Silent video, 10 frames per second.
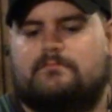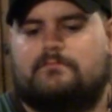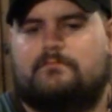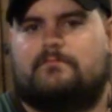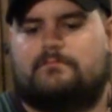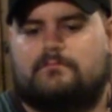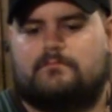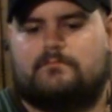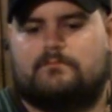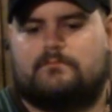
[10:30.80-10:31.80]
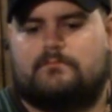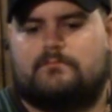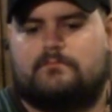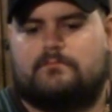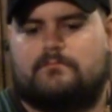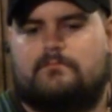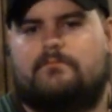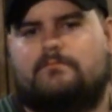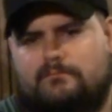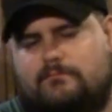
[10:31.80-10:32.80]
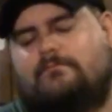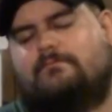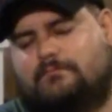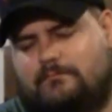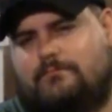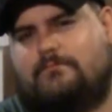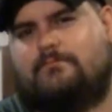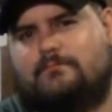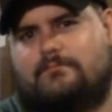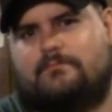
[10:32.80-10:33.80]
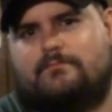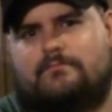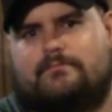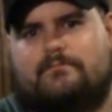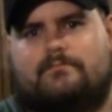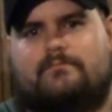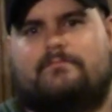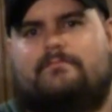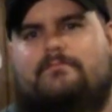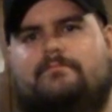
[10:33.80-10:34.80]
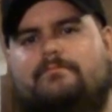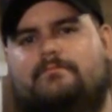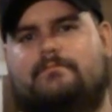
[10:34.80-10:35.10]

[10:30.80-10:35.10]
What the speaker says: (not speaking)